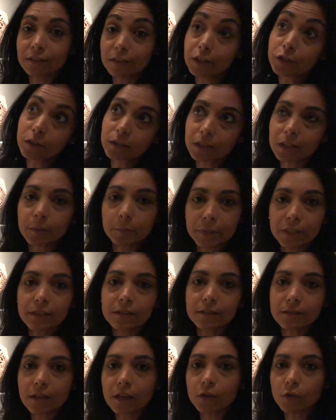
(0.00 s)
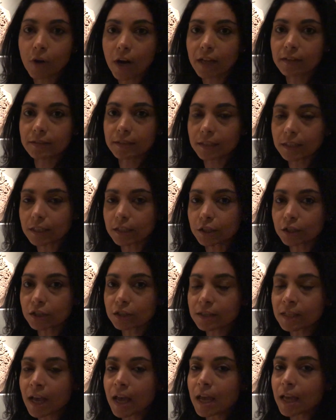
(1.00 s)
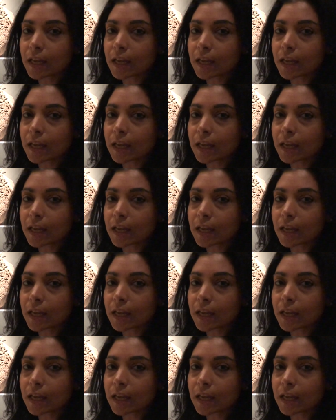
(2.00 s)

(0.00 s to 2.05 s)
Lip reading: literally means grass eaters.